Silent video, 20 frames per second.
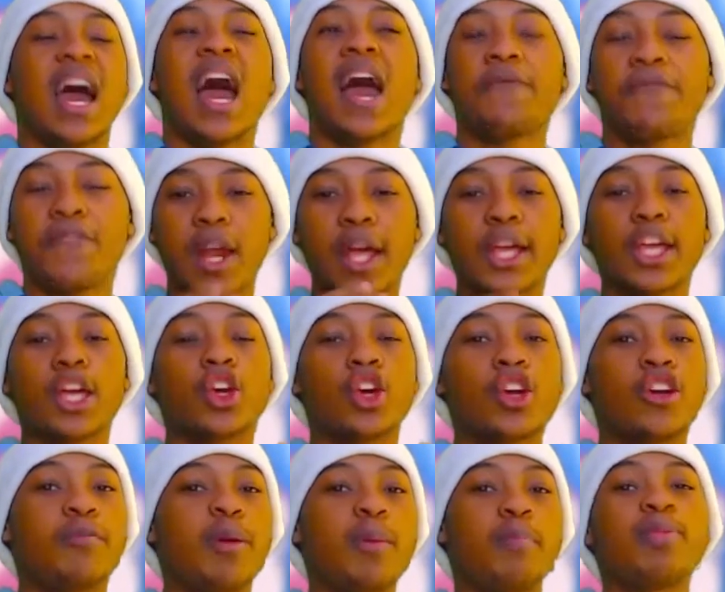I feel like it could
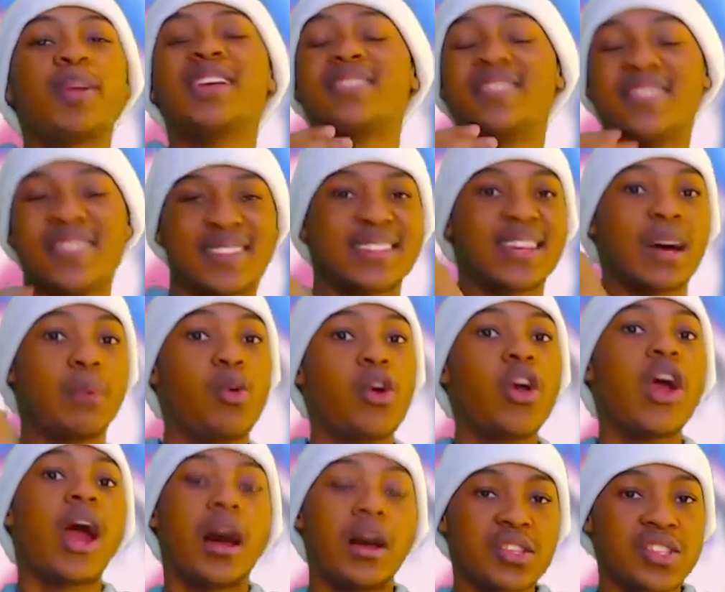have been placed
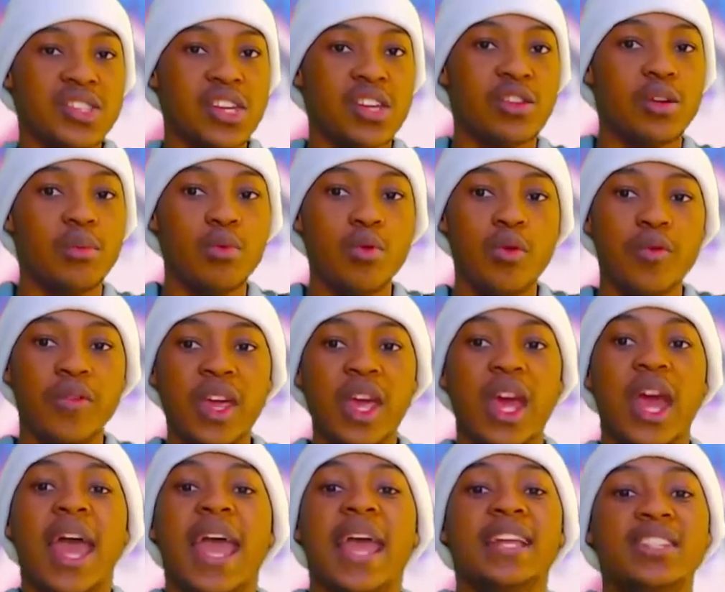somewhere else in the
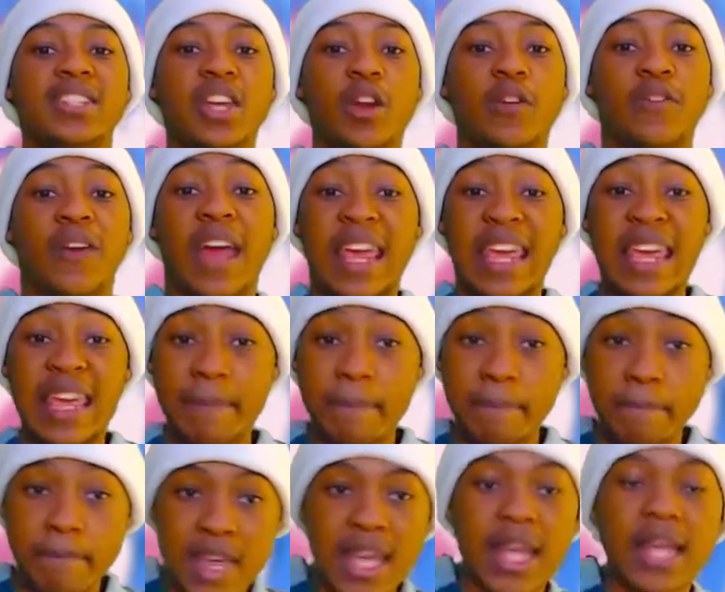movie instead of
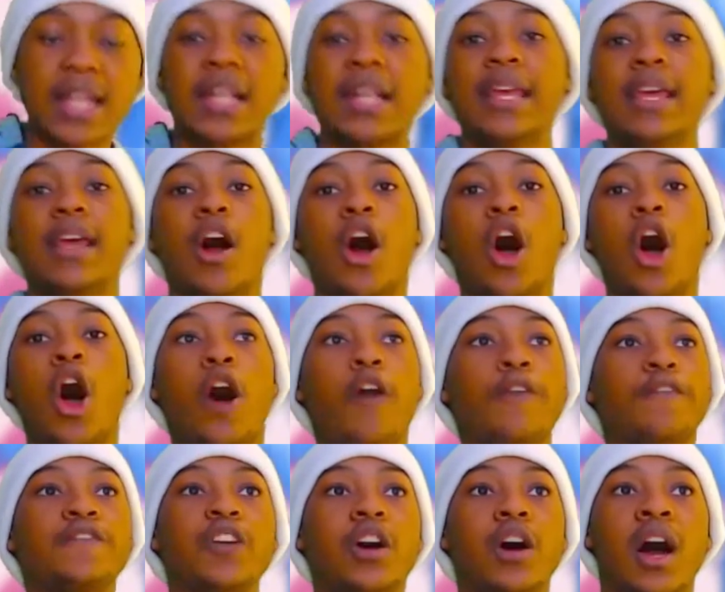immediately
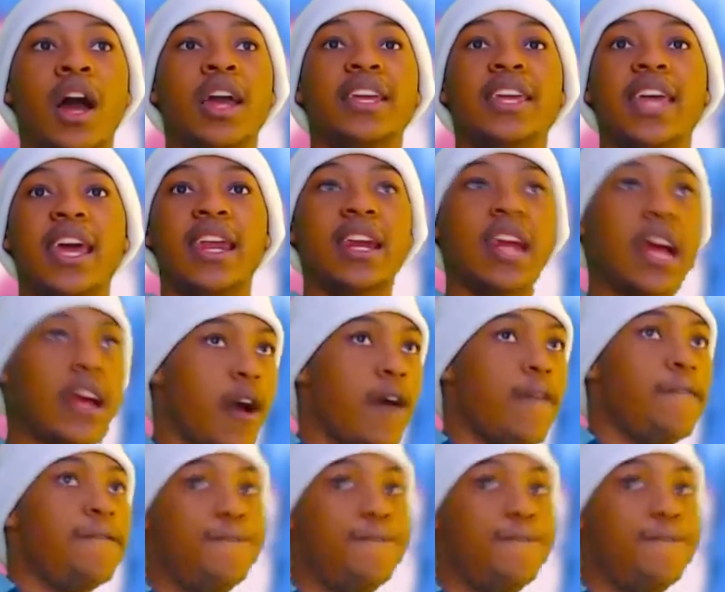after getting like